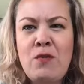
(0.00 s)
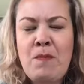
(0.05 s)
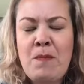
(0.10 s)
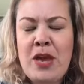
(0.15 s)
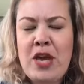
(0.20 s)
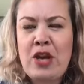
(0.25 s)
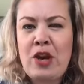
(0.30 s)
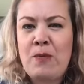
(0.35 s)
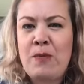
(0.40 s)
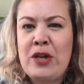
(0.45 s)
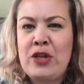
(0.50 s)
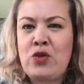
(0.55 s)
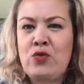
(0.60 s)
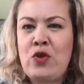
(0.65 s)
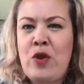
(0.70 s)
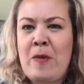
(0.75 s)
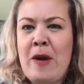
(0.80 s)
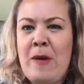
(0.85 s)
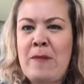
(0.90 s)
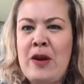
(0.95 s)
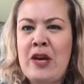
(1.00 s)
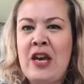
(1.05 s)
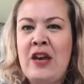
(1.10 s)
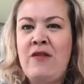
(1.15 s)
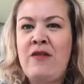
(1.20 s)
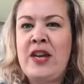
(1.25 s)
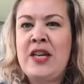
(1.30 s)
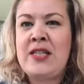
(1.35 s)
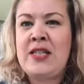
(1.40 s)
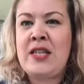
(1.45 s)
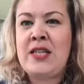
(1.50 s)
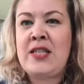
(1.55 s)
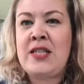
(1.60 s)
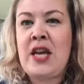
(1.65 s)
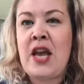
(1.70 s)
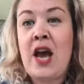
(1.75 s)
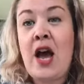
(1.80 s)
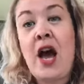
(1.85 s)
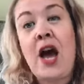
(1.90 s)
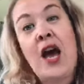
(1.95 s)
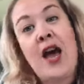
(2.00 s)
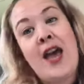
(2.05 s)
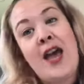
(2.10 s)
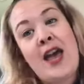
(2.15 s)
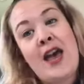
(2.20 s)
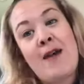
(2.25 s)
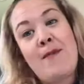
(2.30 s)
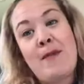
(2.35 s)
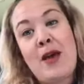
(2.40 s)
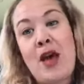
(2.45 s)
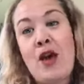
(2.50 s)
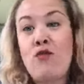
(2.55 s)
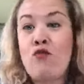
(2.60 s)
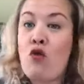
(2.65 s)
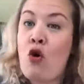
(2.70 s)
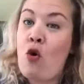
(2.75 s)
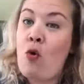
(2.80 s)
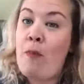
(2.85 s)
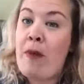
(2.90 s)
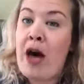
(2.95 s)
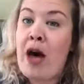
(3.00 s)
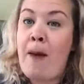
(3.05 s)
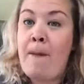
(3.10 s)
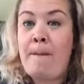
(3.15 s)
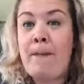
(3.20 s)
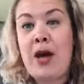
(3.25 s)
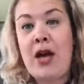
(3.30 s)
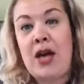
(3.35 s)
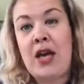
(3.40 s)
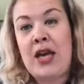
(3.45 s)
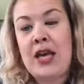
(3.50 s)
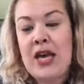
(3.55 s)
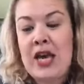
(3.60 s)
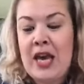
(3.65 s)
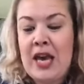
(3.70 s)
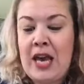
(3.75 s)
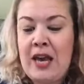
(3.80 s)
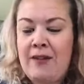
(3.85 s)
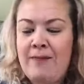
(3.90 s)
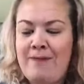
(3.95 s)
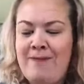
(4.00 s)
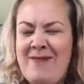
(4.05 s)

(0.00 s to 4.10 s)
make your best robot monkey face? Let's see. I am a robot monkey.